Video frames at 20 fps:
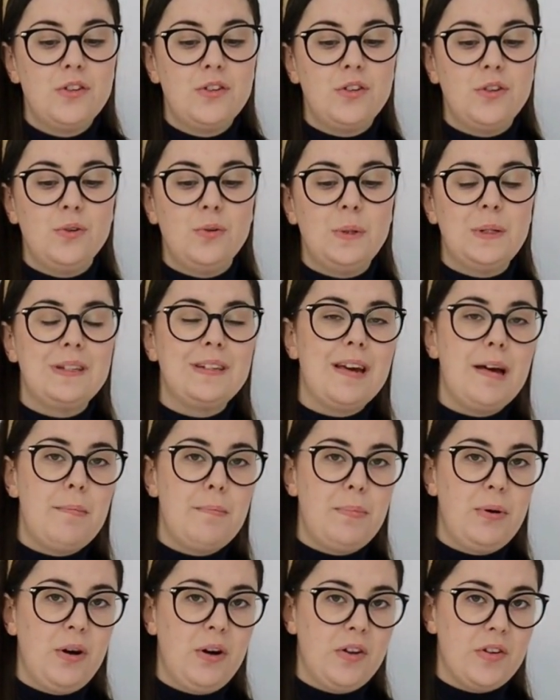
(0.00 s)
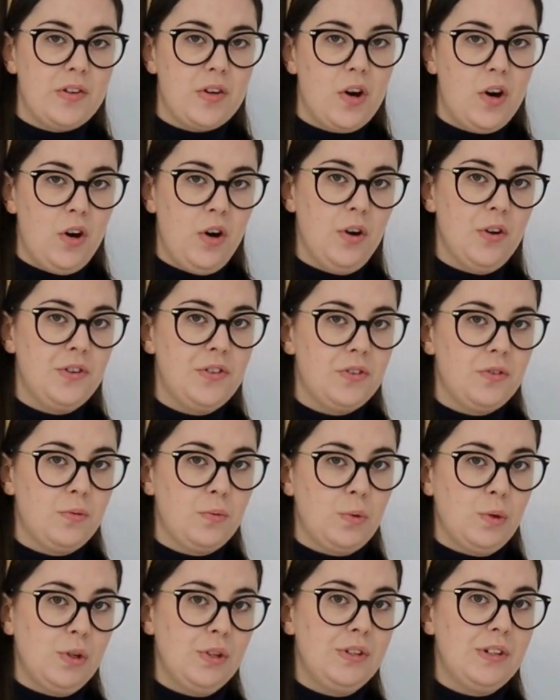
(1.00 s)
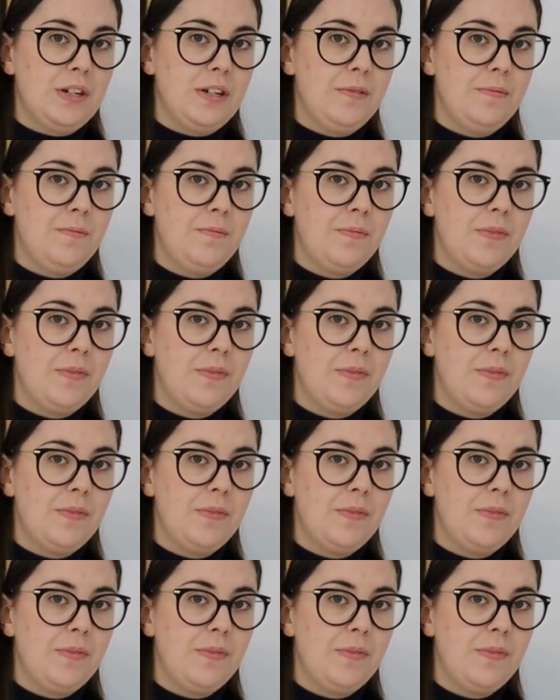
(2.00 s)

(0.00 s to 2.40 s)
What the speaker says: to 10 parts hot water.